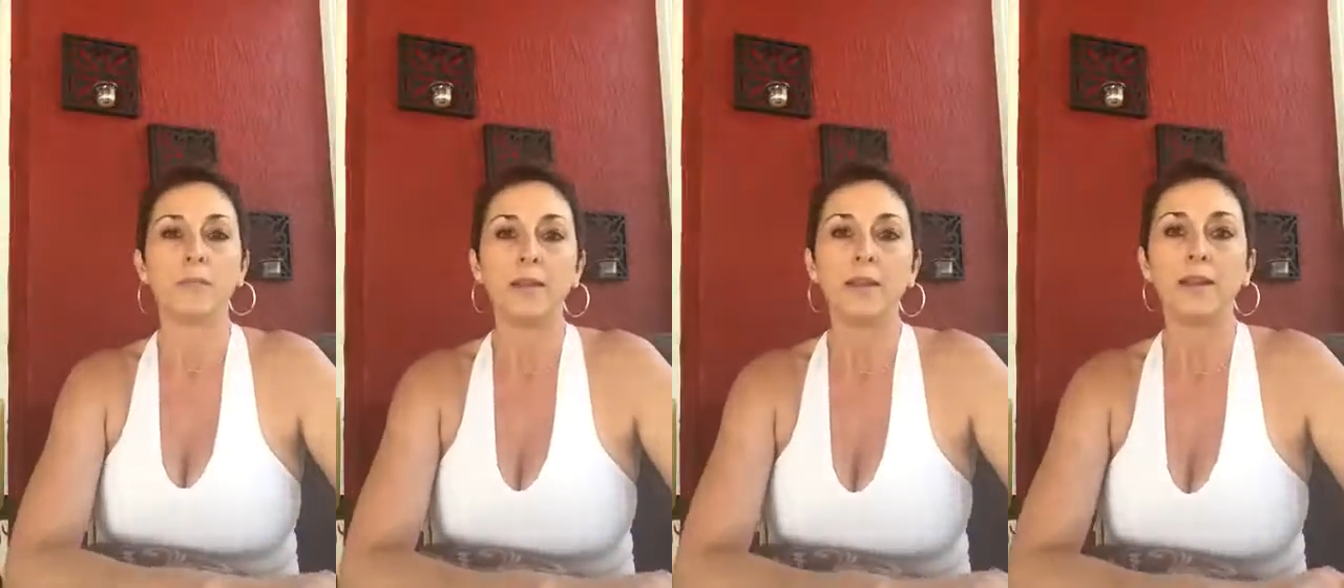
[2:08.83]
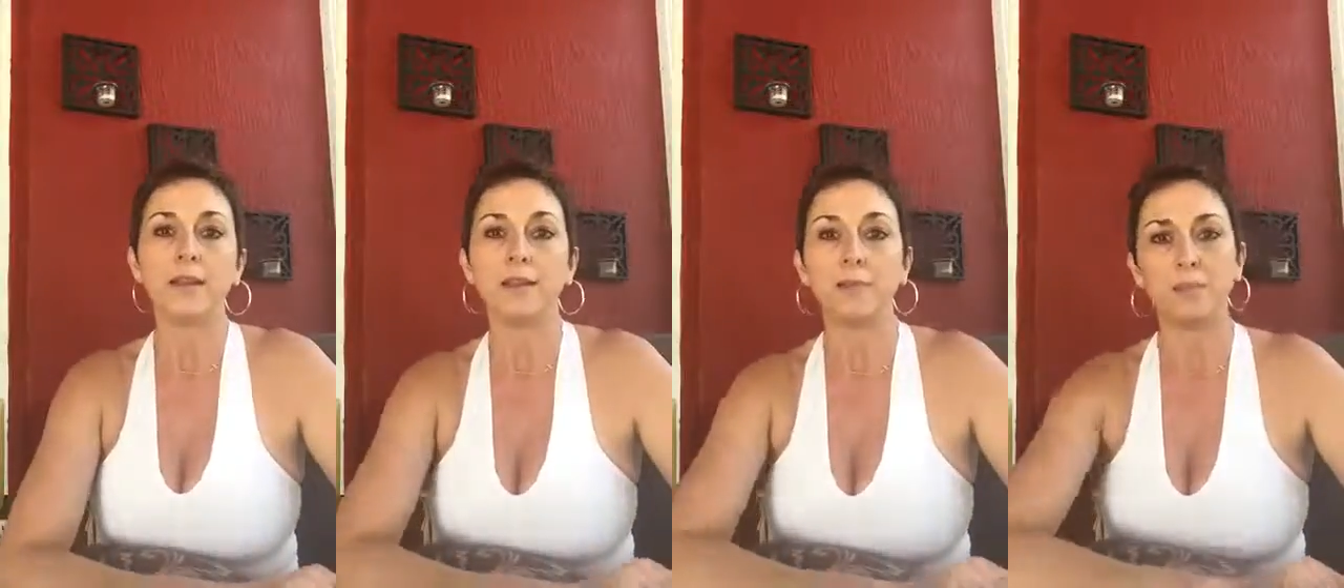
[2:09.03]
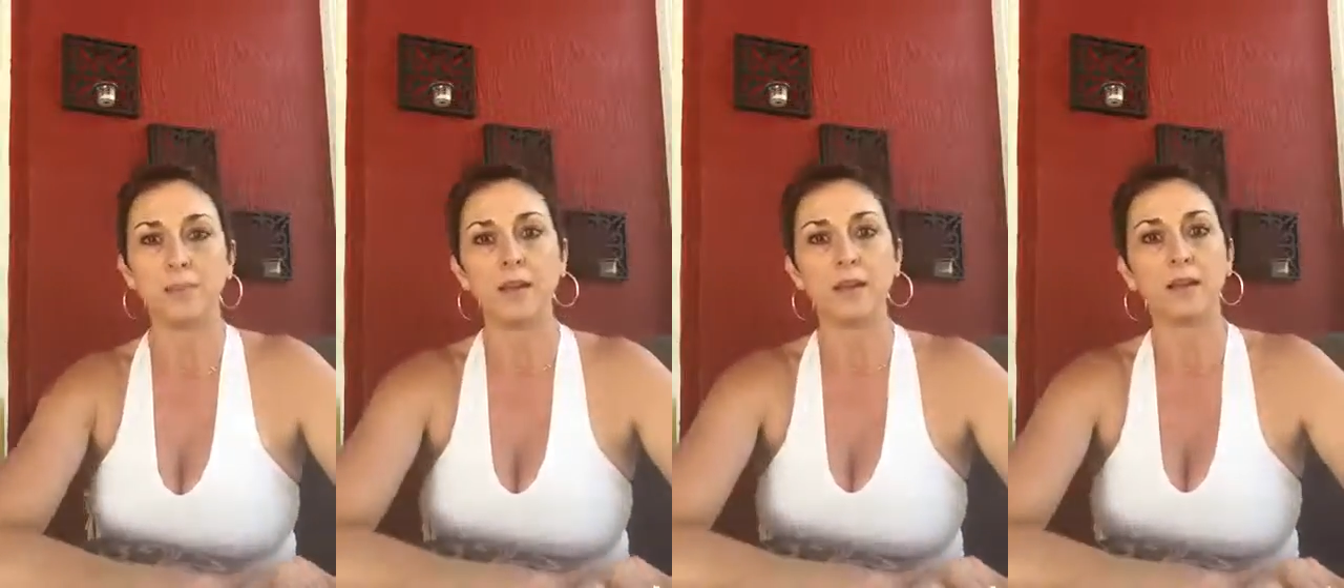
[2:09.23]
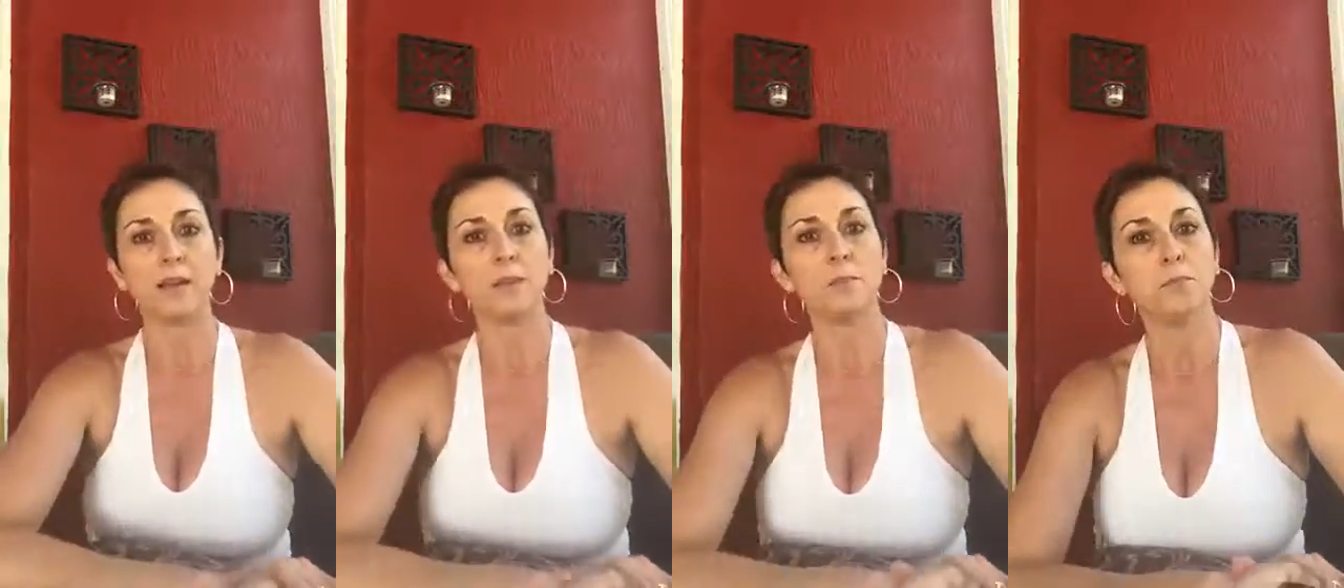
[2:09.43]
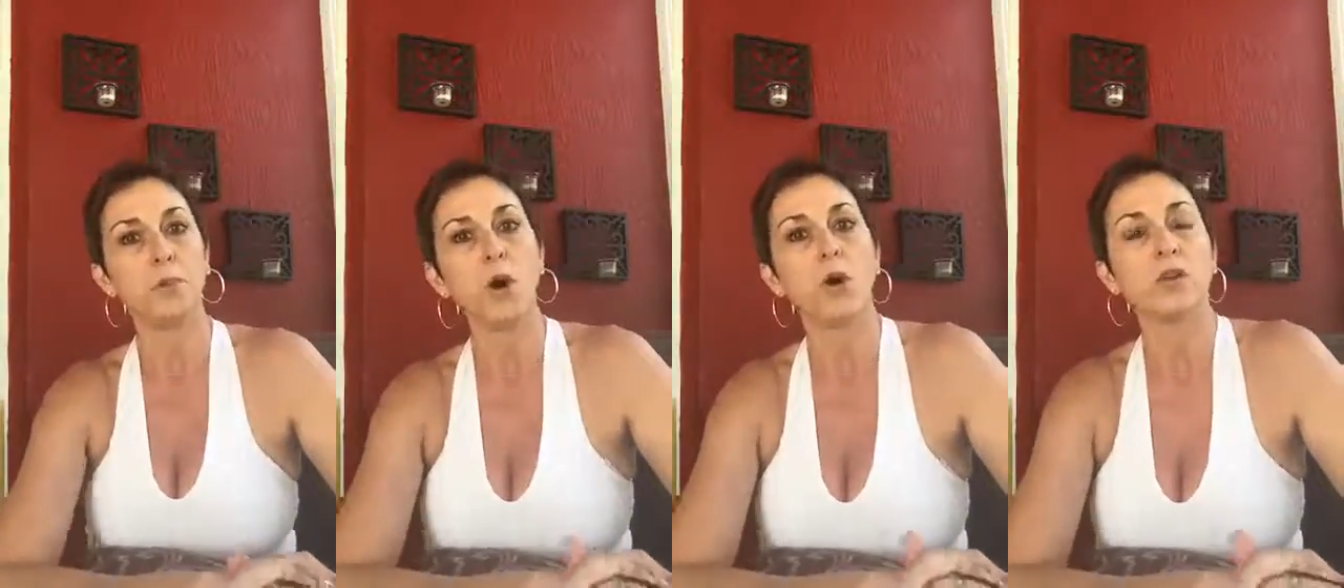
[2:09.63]
be
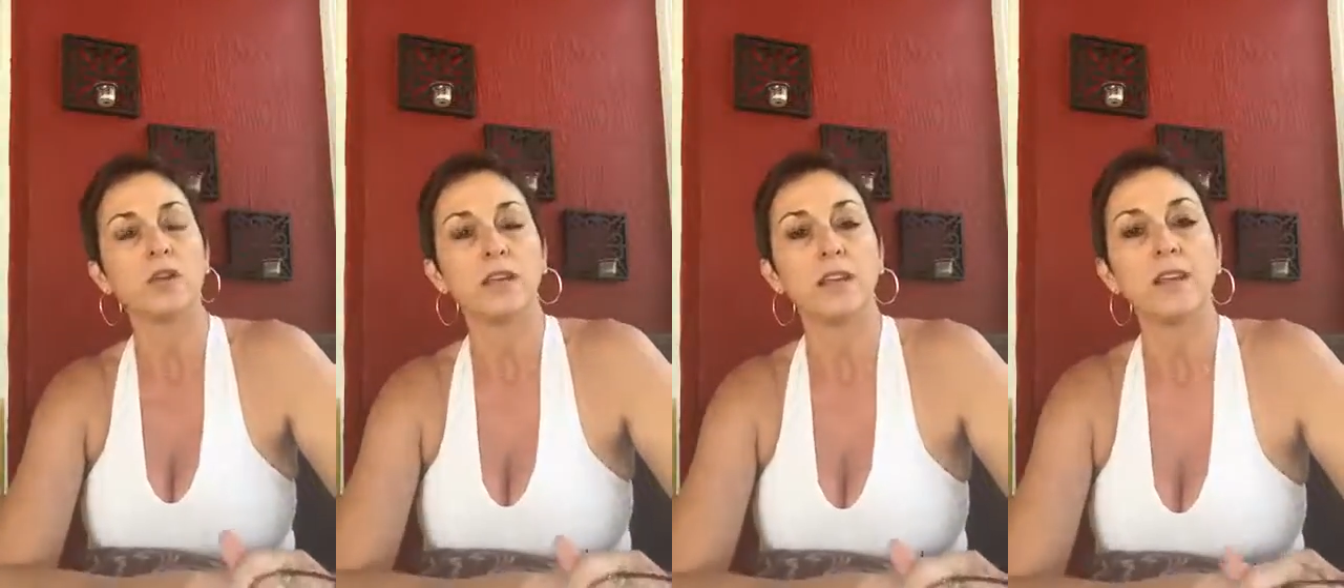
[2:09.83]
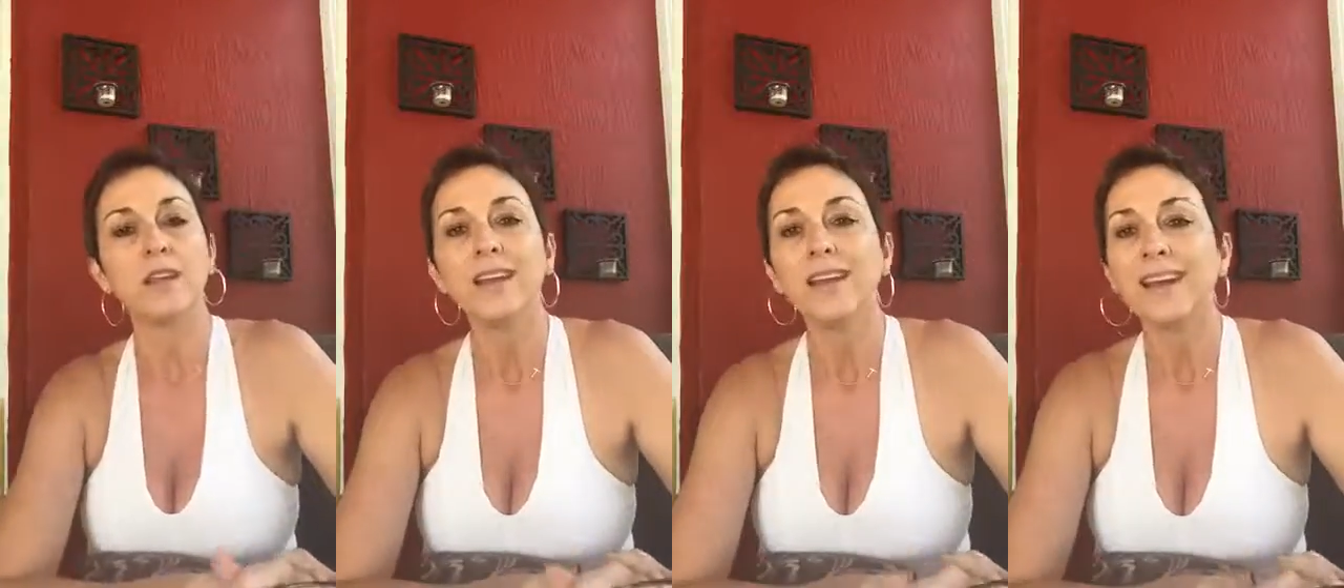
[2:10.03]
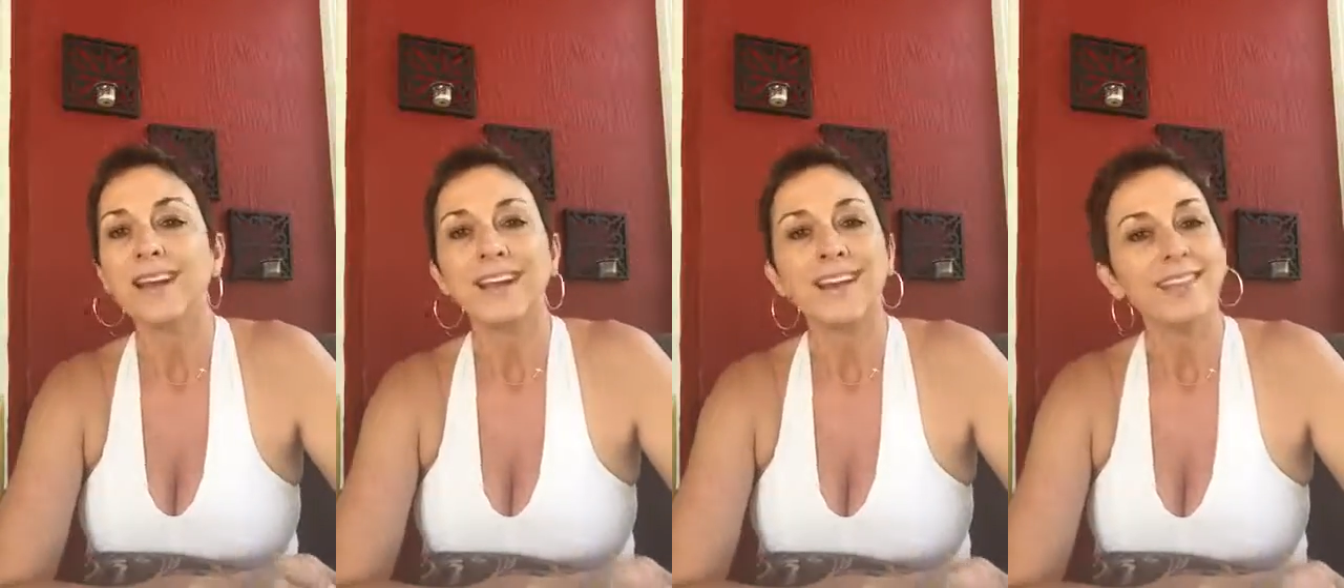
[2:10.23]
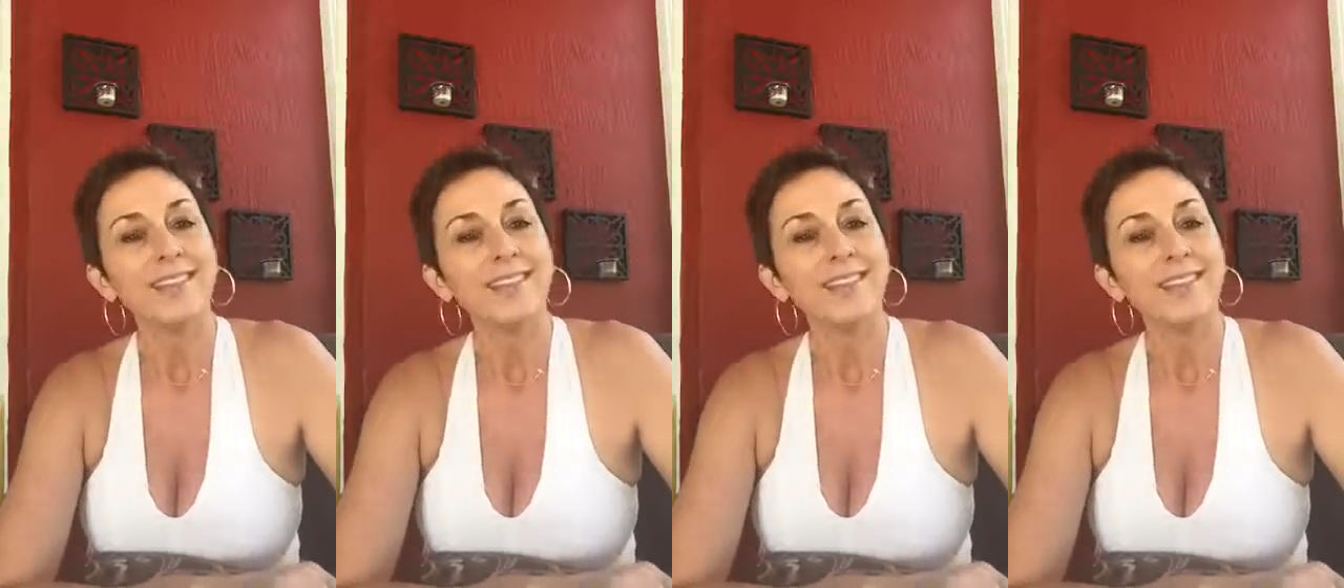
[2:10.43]
big and bulky.